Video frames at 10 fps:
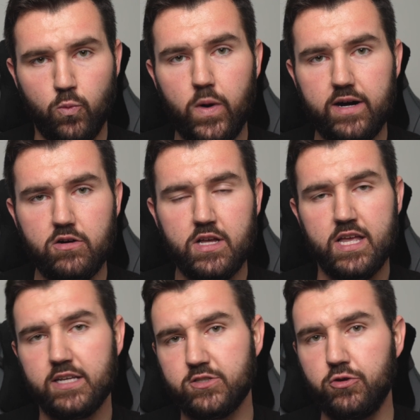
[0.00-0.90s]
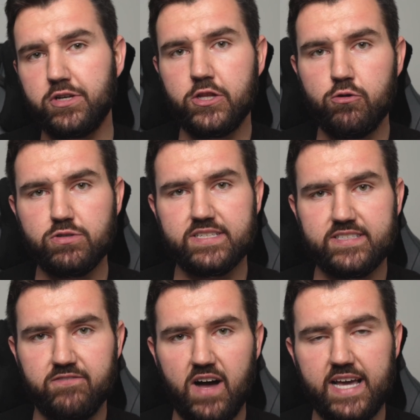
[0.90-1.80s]
well. So you can use this
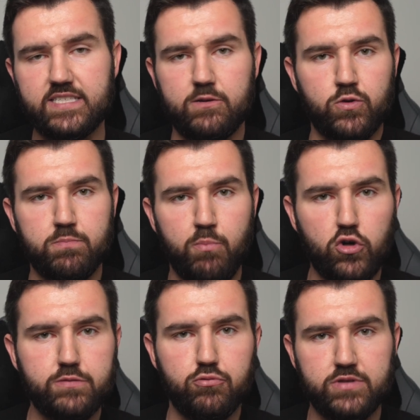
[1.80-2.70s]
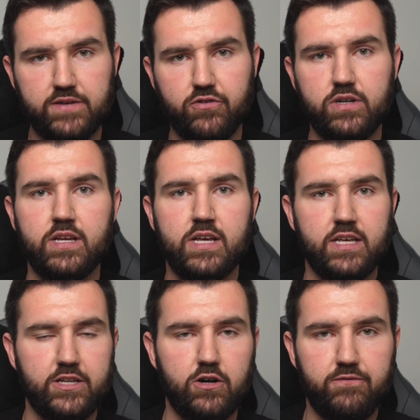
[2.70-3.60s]
device with multiple different,
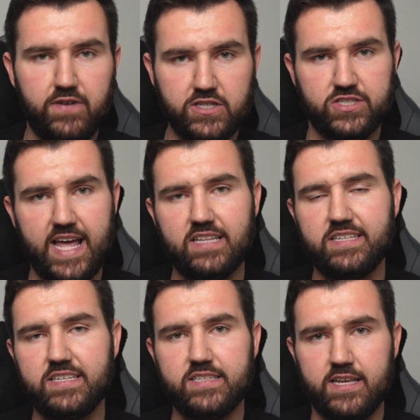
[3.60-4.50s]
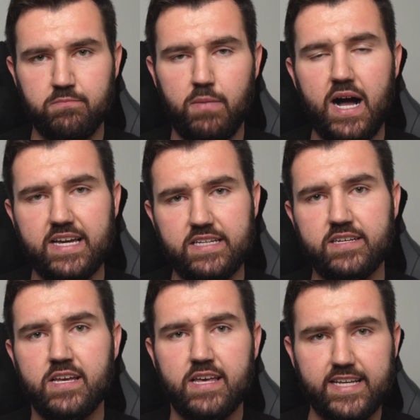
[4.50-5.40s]
functionalities in mind,
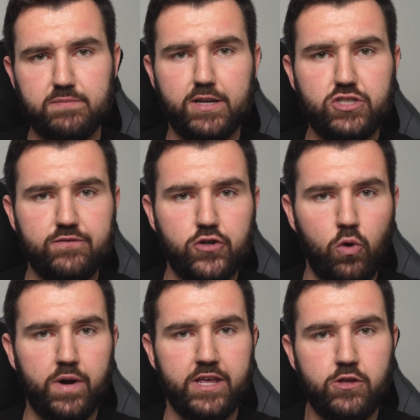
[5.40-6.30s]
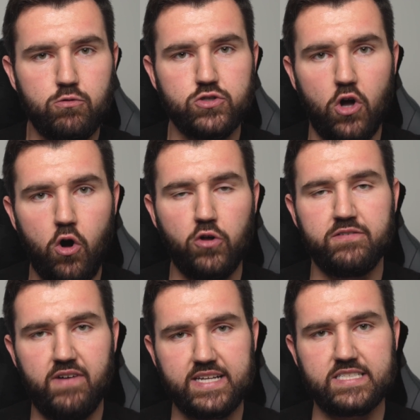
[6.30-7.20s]
especially if you don't want to use all
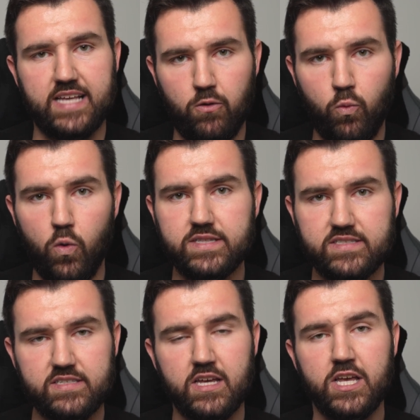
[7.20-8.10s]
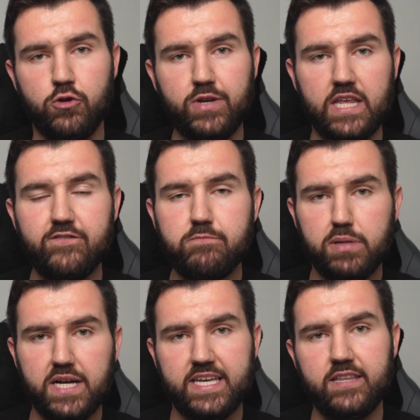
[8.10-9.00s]
devices at once. You can even
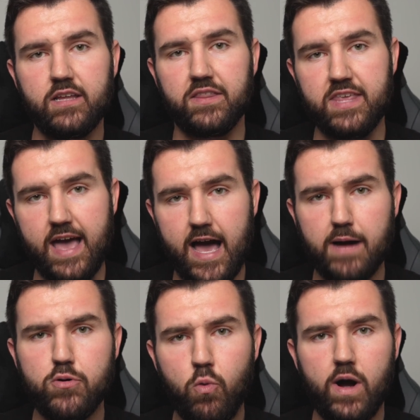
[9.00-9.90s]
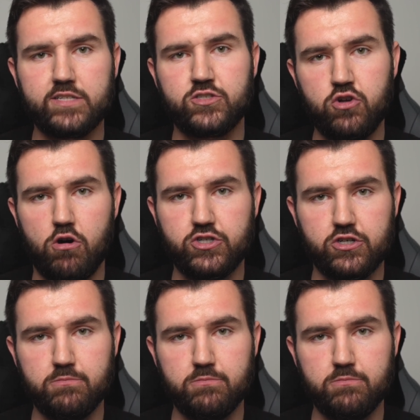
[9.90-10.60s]
plug in the Apple Watch charger